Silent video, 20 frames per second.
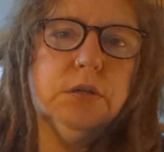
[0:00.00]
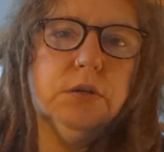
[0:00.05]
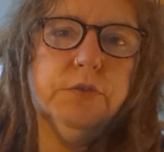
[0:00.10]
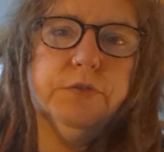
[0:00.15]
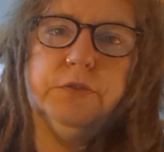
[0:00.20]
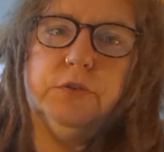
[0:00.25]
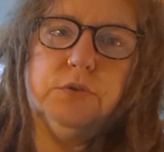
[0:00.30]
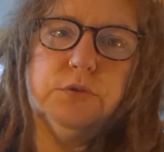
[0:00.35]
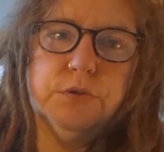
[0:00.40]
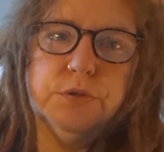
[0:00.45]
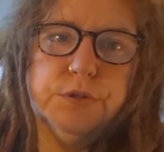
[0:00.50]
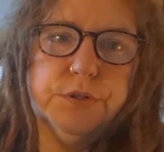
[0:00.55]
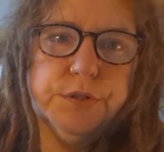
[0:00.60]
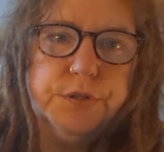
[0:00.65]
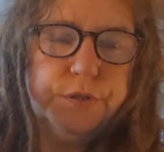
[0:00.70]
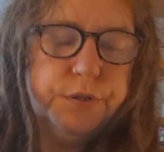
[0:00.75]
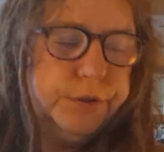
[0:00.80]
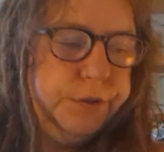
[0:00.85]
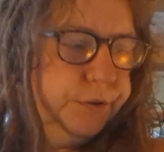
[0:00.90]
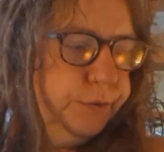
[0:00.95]
of
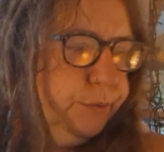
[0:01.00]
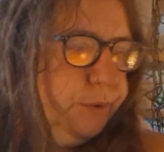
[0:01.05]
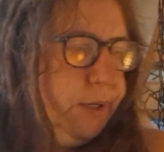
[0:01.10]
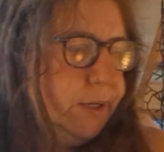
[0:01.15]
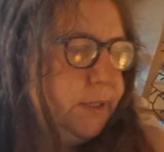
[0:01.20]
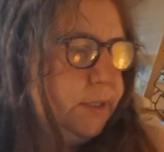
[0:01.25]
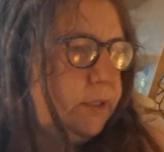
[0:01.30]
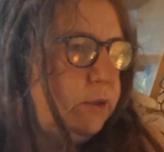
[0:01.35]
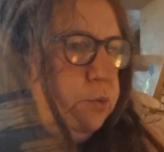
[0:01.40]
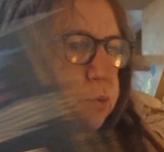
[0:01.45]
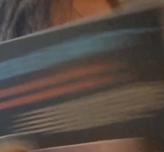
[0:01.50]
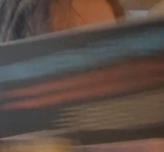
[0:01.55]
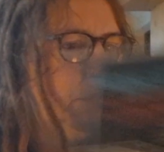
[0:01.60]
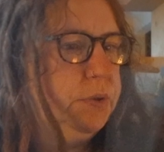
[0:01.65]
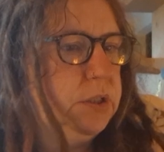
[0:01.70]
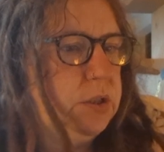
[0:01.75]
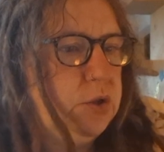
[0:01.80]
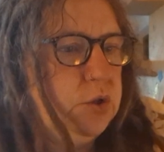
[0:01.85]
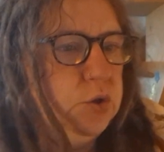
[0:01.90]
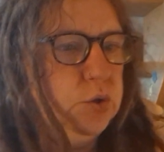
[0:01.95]
course, otherwise it would
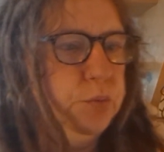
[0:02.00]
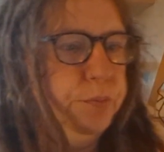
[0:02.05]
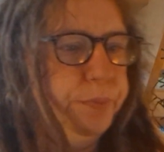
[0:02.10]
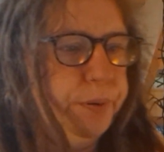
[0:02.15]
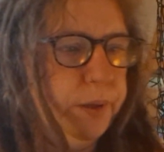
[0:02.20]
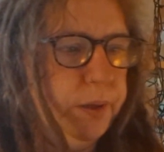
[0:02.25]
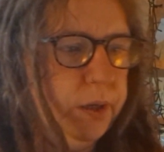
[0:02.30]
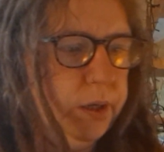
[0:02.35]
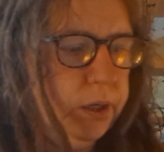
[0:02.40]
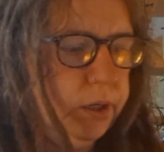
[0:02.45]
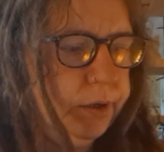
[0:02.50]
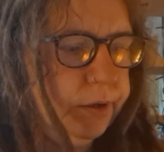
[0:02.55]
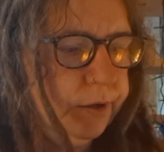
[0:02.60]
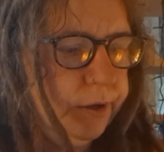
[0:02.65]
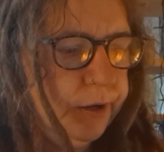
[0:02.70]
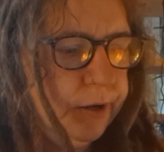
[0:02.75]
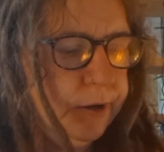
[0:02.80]
be stupid.